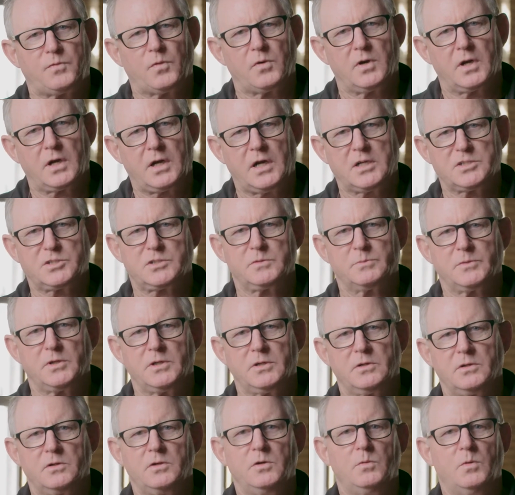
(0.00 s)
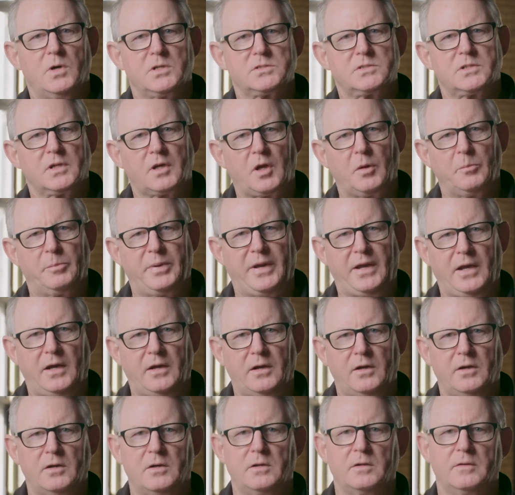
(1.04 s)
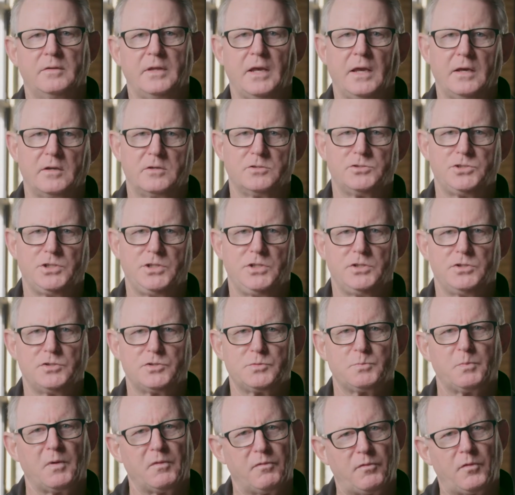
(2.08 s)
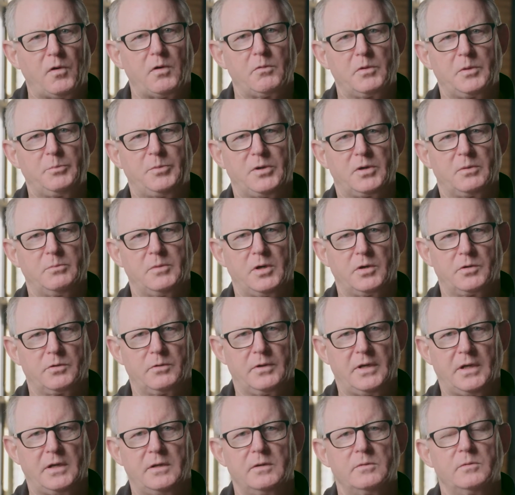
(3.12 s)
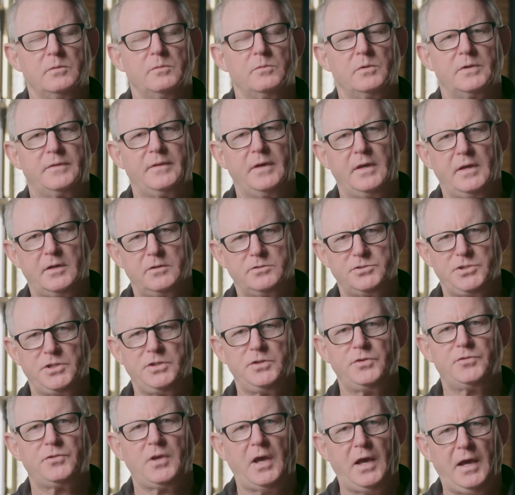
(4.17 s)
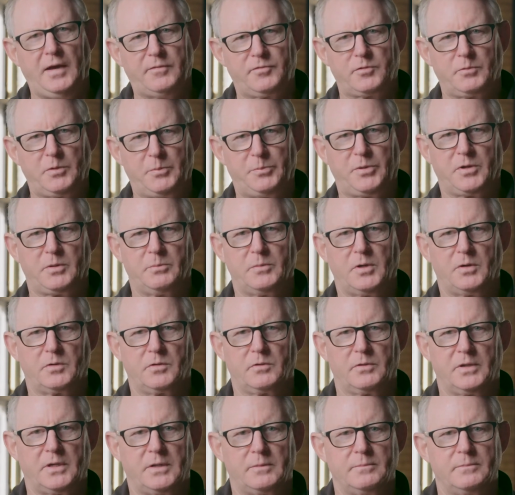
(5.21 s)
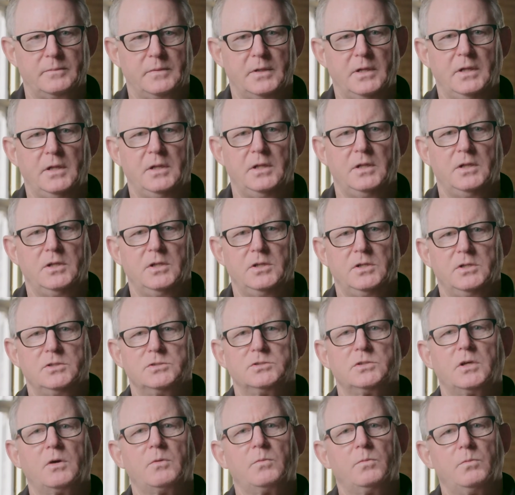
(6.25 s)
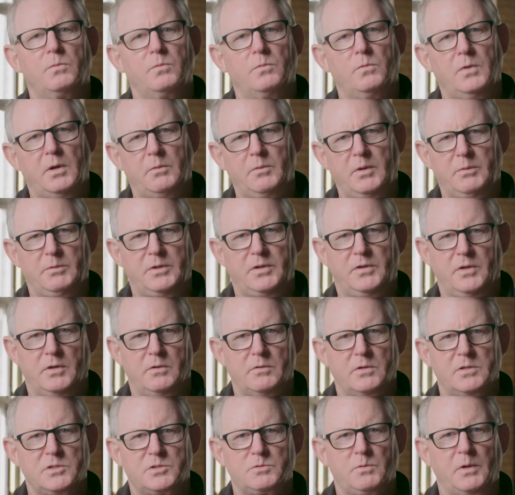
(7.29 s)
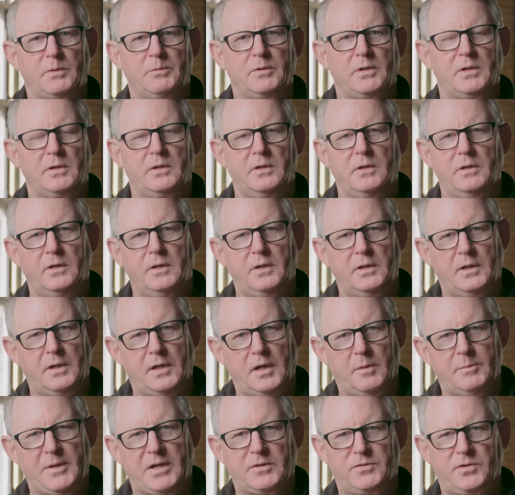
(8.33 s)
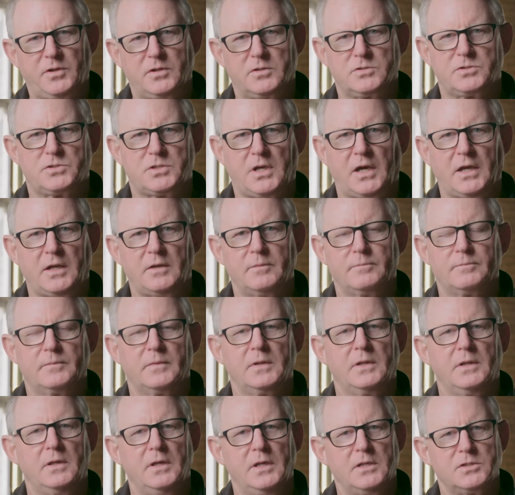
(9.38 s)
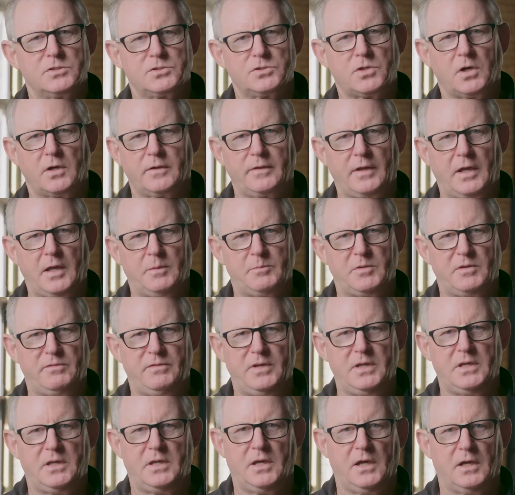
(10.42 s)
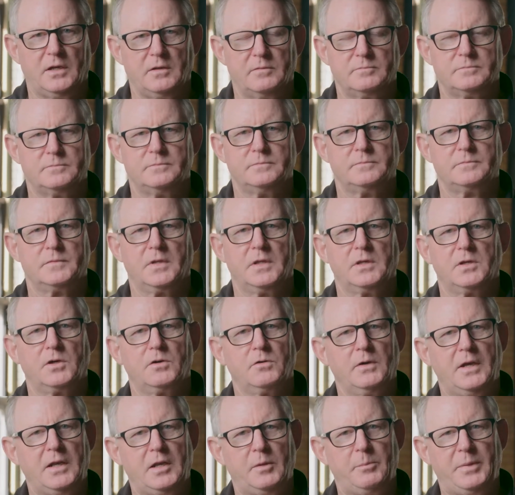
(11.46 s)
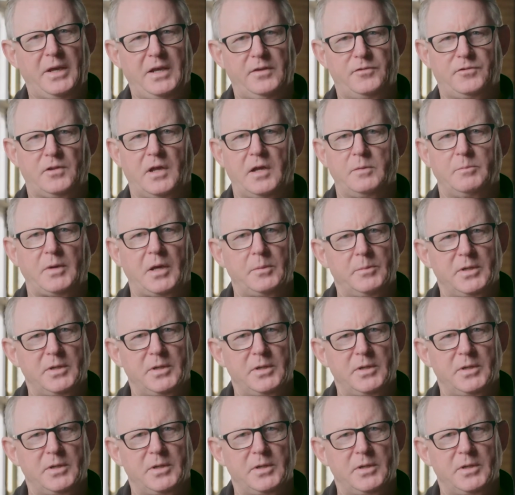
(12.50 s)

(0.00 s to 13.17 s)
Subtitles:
for a customer who wants to compare the energy use before we put a motor in with the energy use after we put a motor in. So what we would do is we would come out to your site, install the M&V kit, create a baseline by